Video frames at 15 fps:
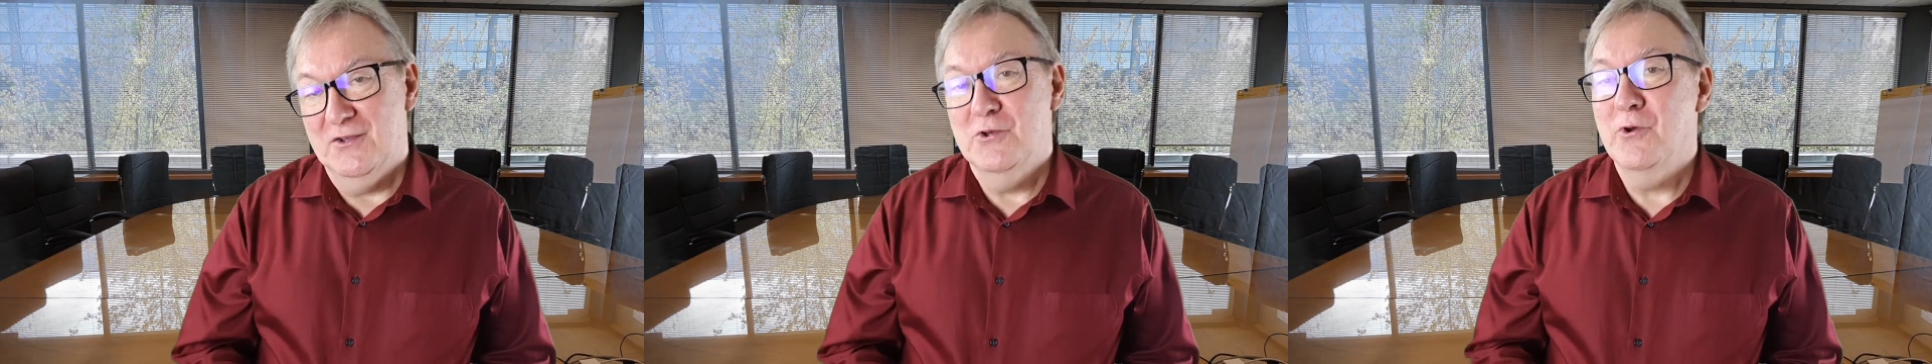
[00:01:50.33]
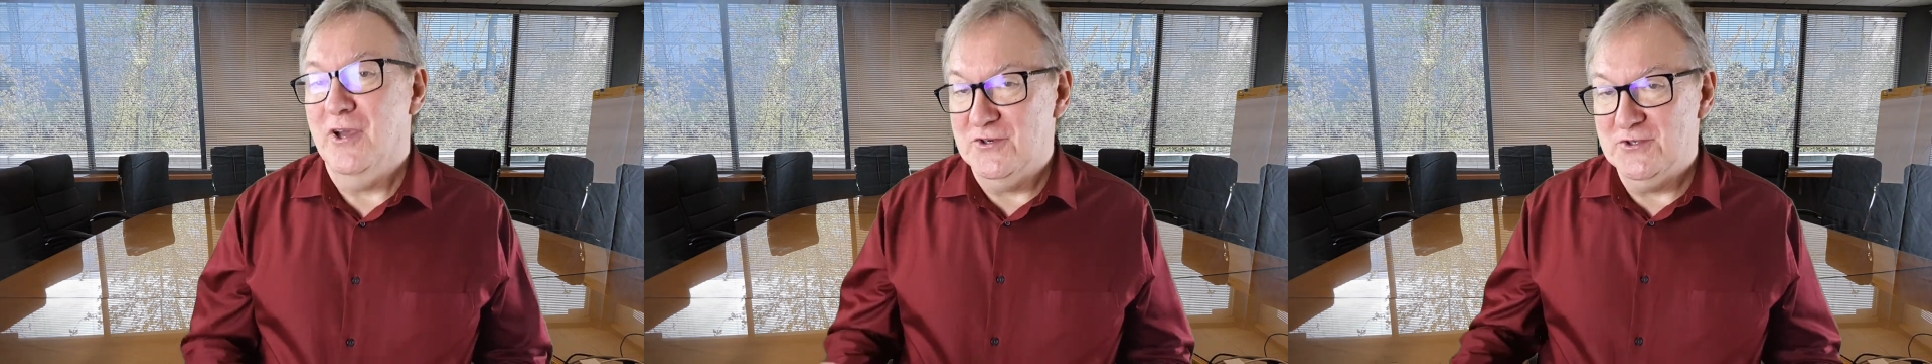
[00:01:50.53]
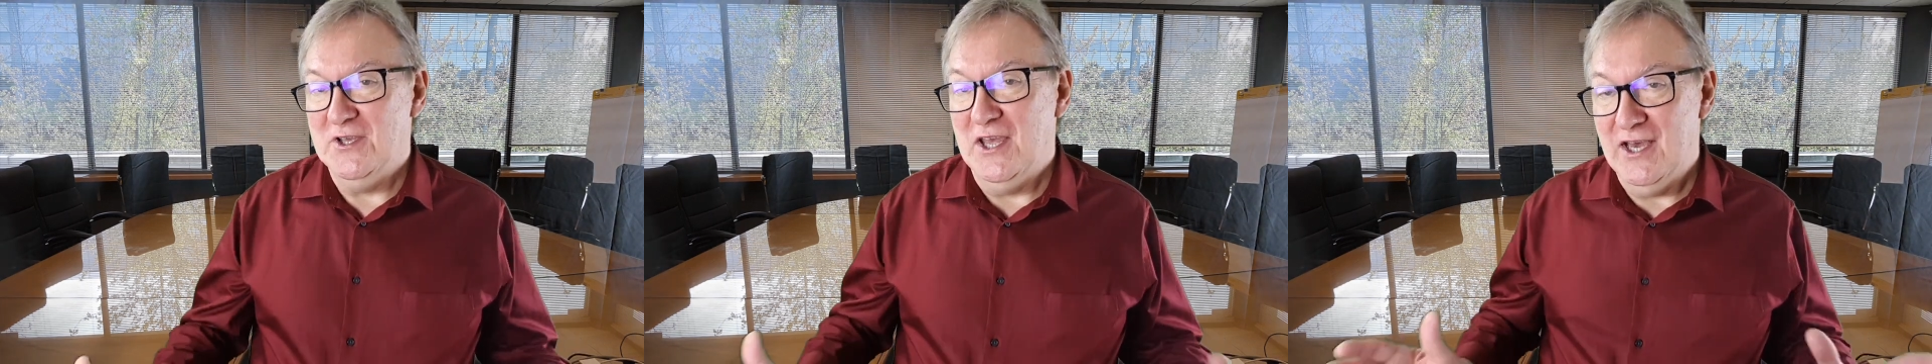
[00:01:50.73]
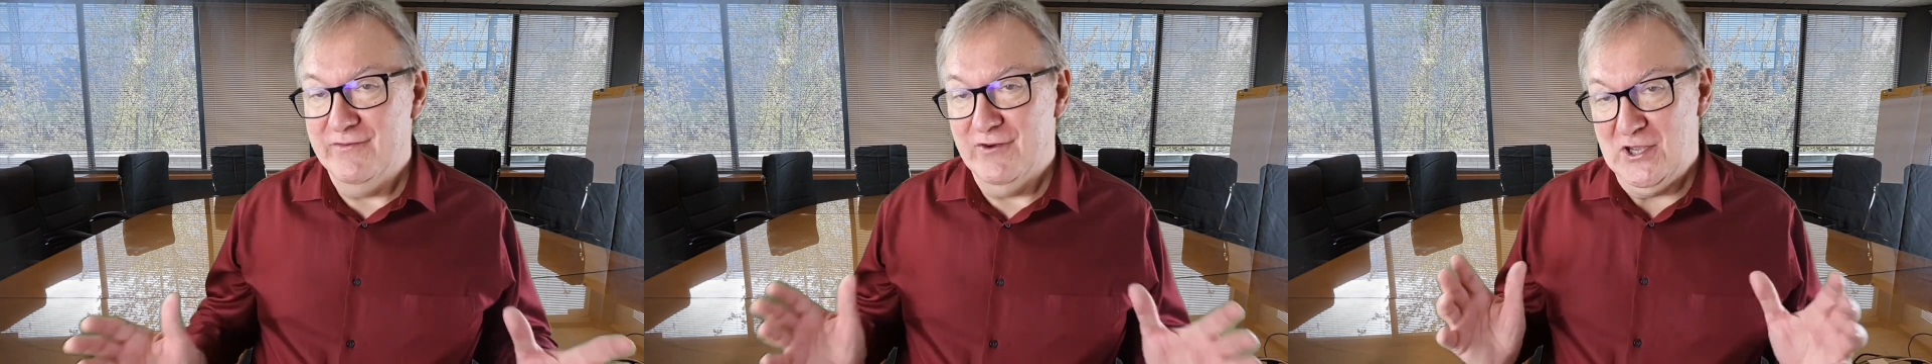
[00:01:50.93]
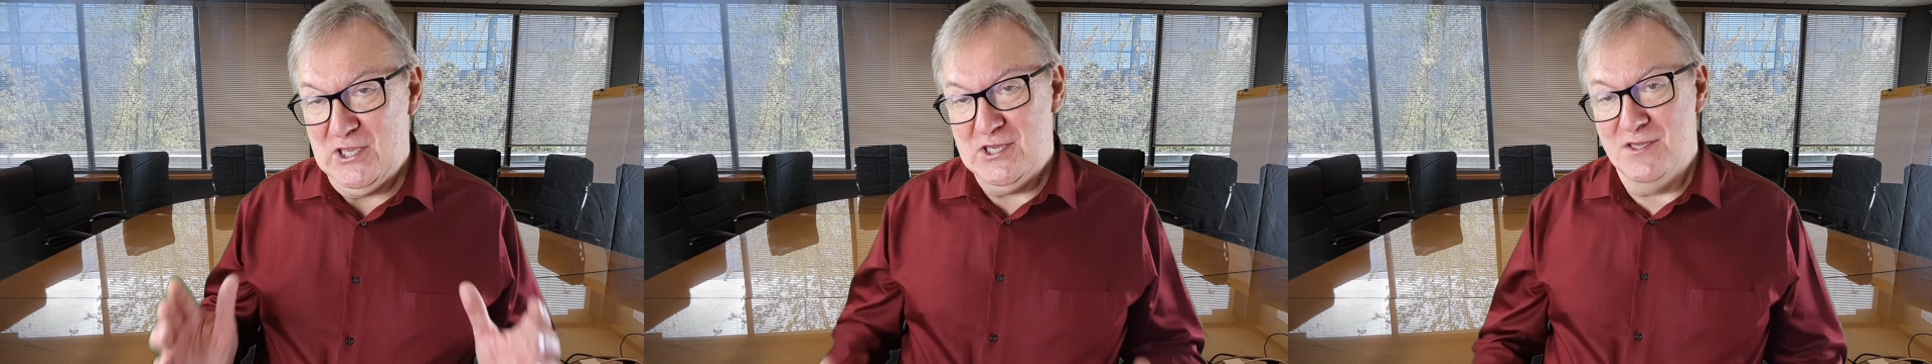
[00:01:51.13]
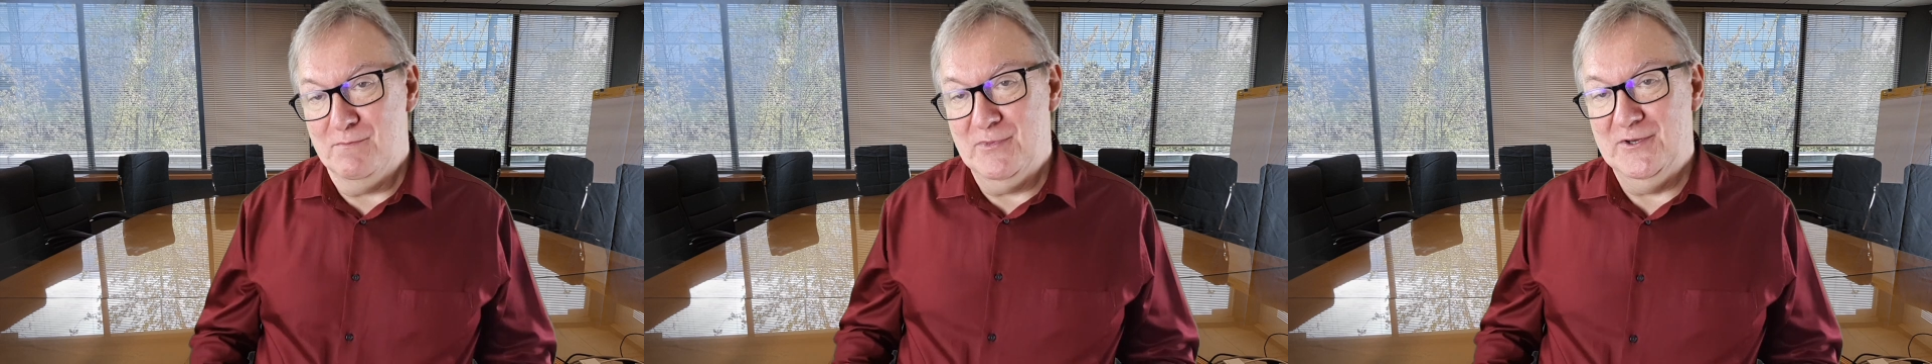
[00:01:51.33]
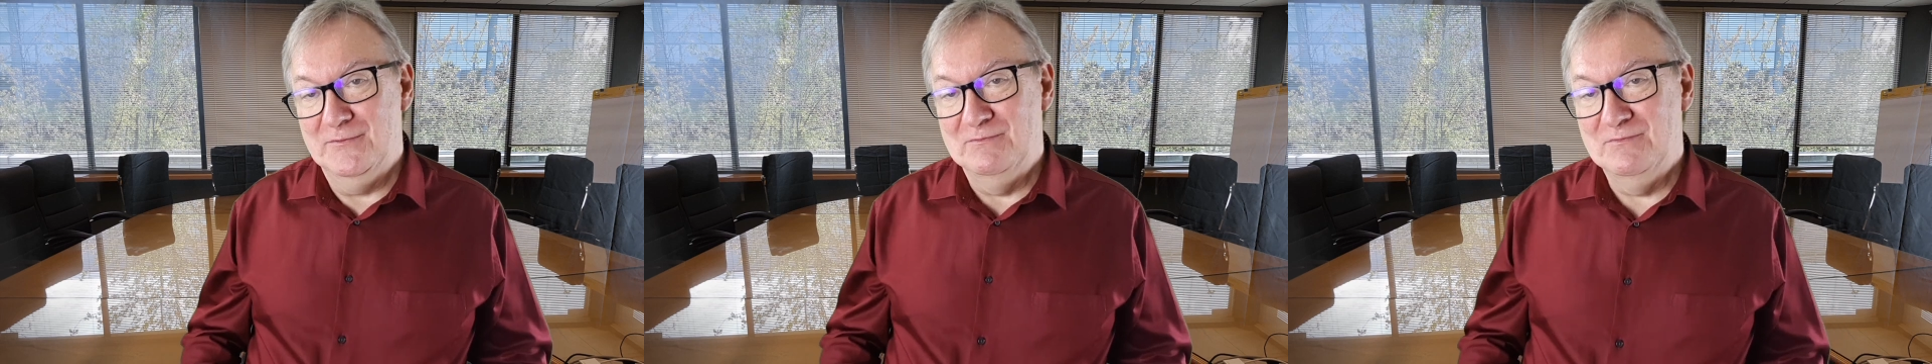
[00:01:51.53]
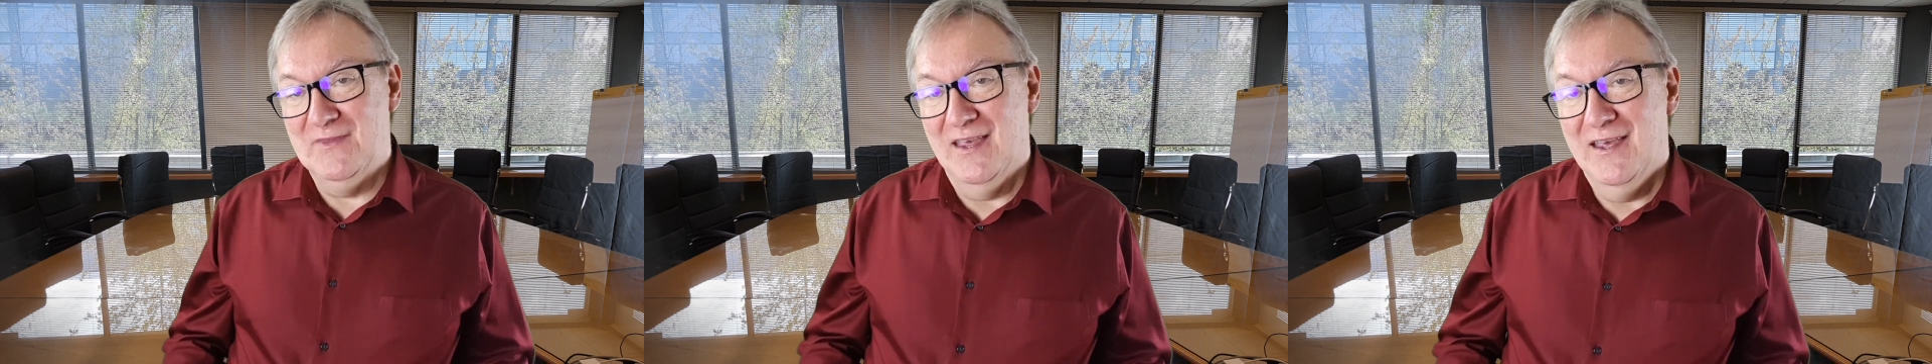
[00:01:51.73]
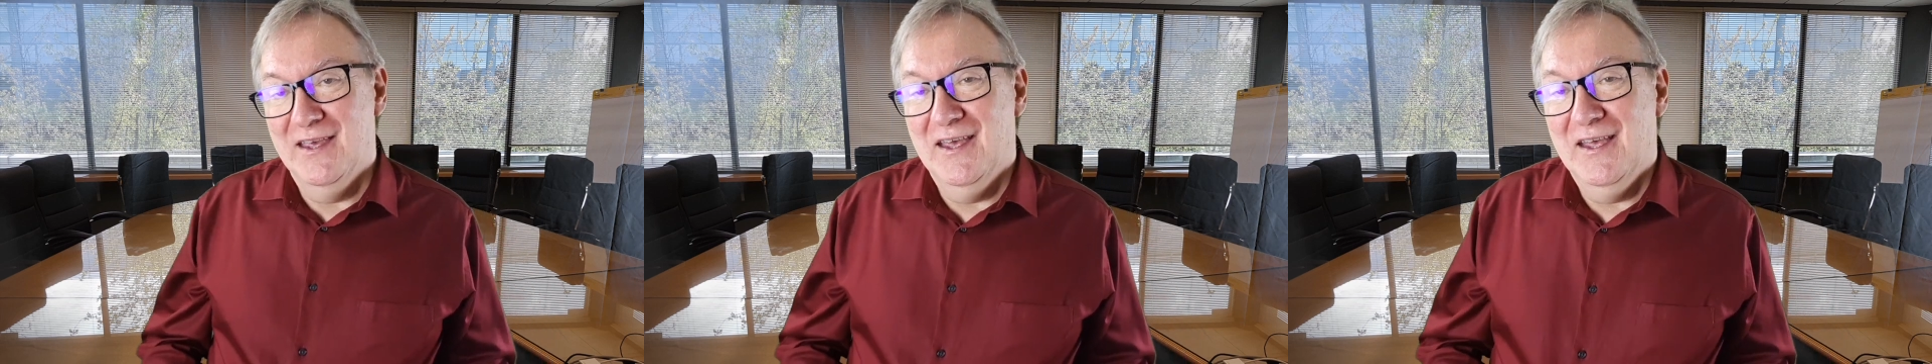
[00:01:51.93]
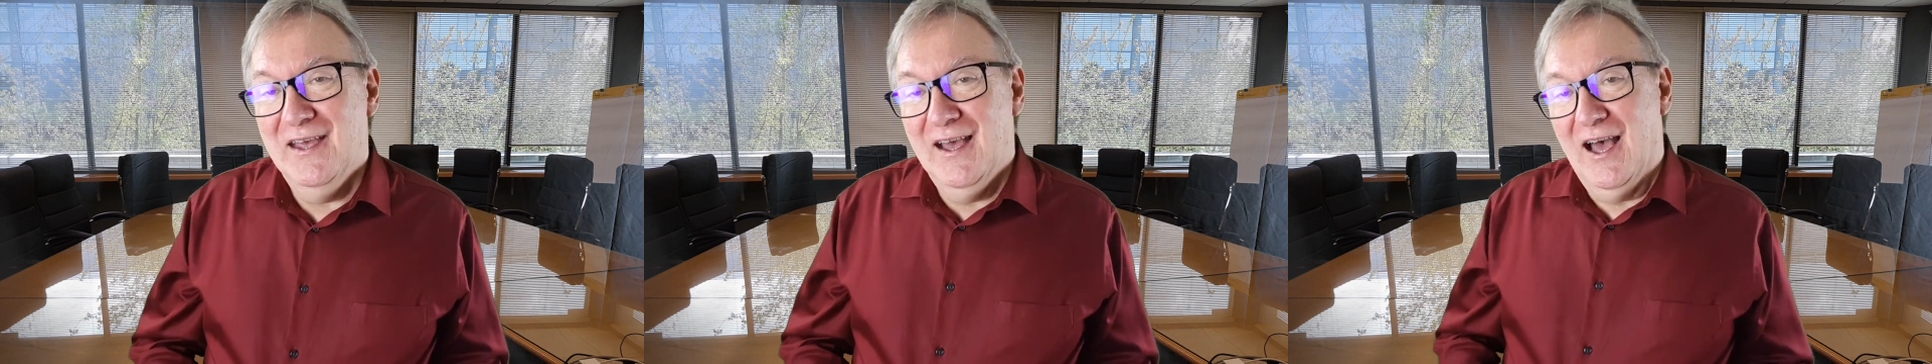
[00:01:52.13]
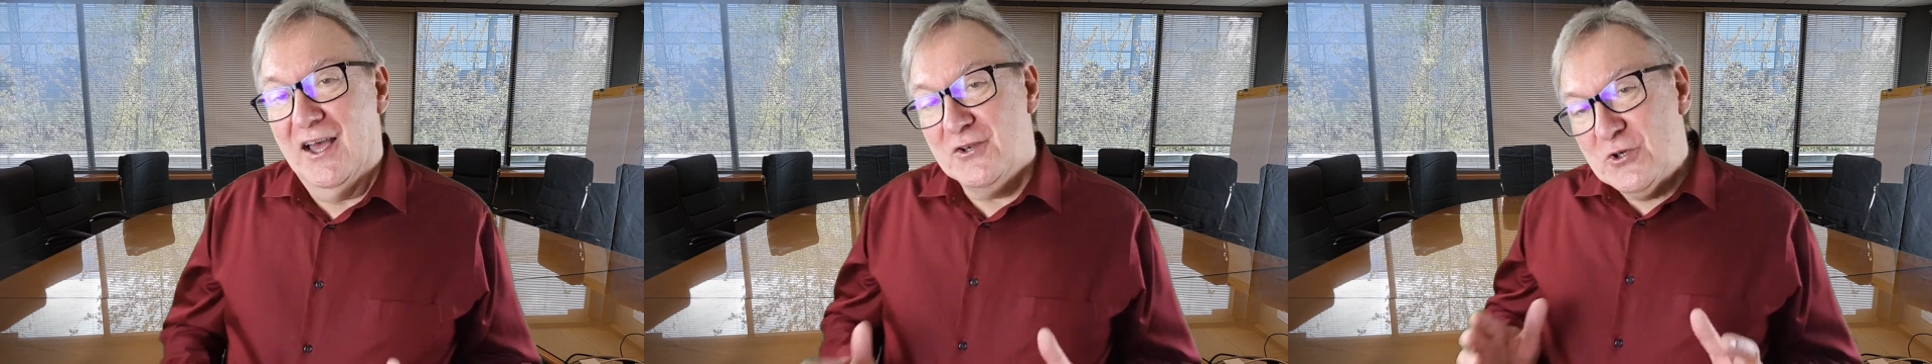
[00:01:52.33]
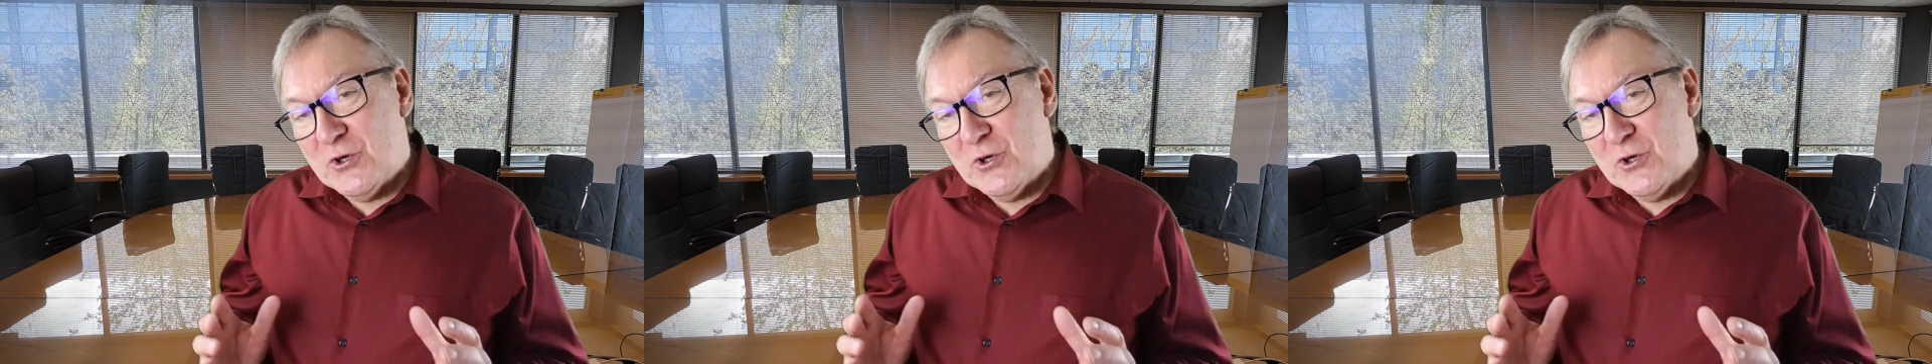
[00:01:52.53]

You actually have a heap. It